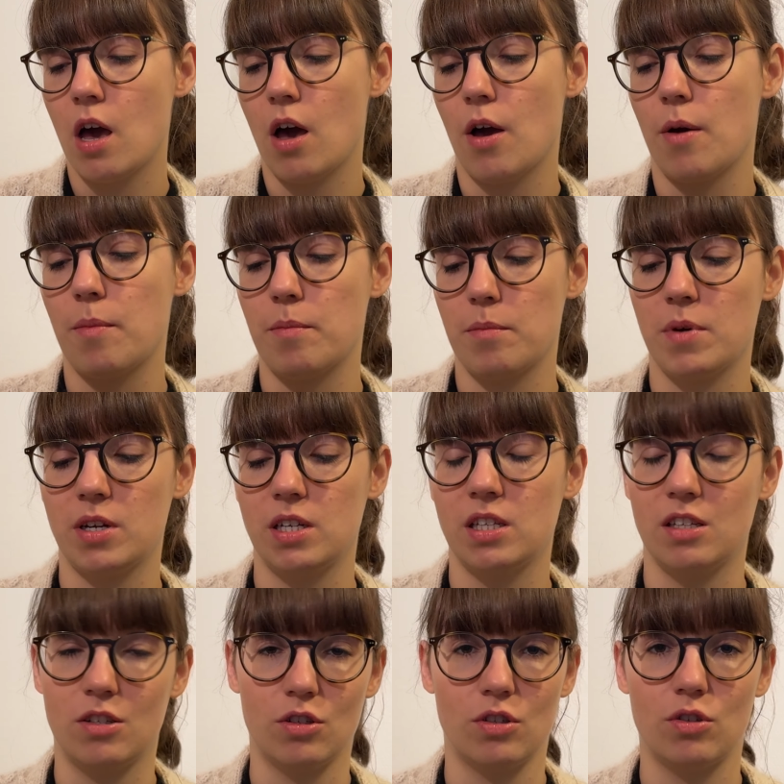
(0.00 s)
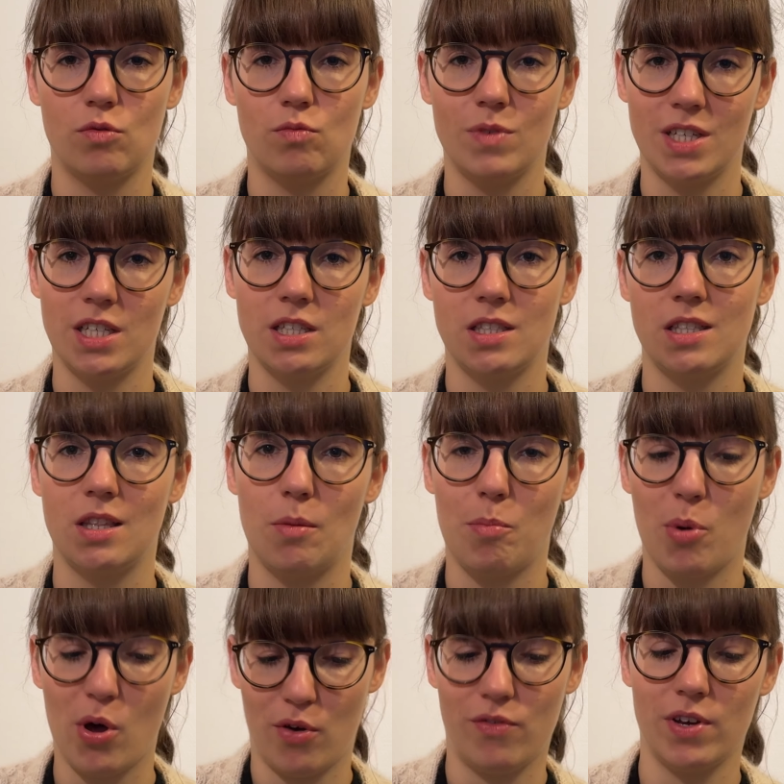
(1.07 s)
but it just reaches the
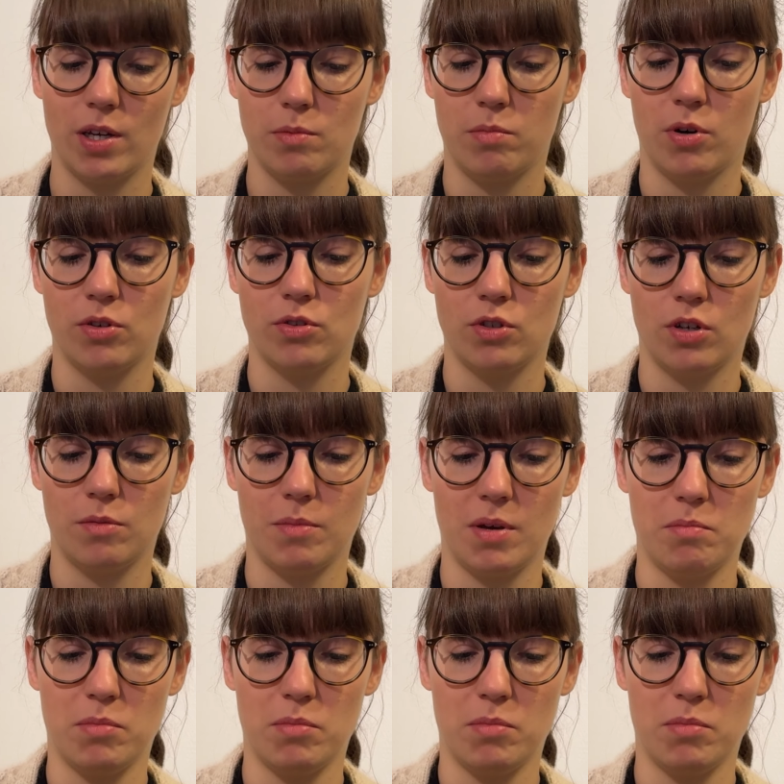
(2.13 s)
perfect point on my